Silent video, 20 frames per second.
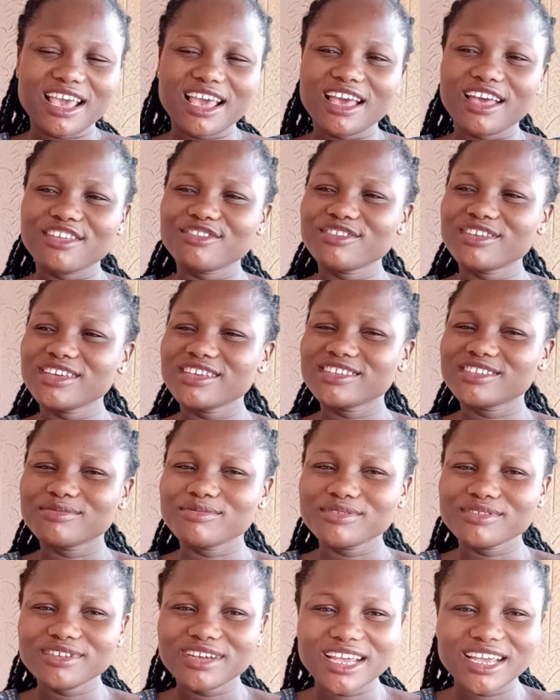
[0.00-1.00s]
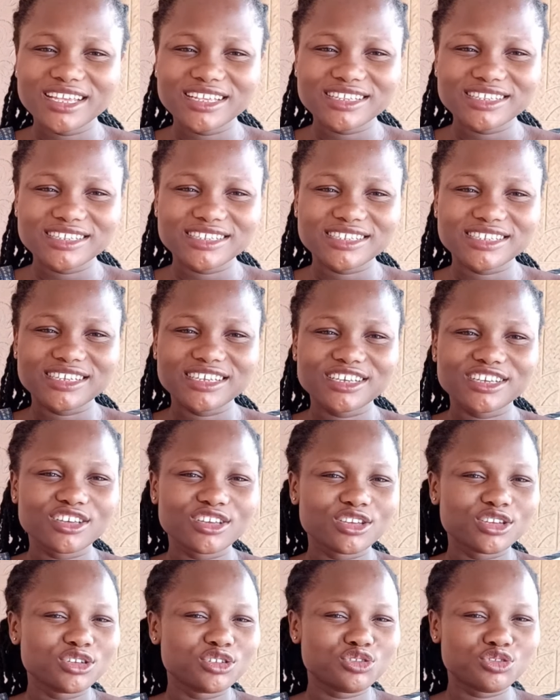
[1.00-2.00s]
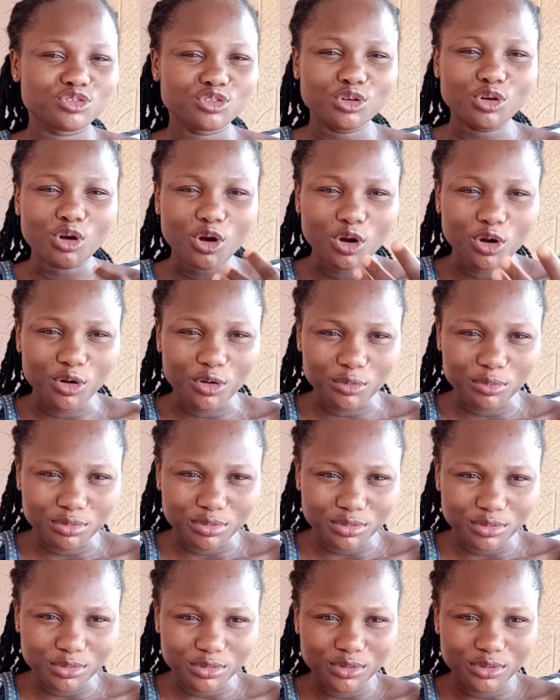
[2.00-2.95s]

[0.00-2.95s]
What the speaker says: I had no experience throw up.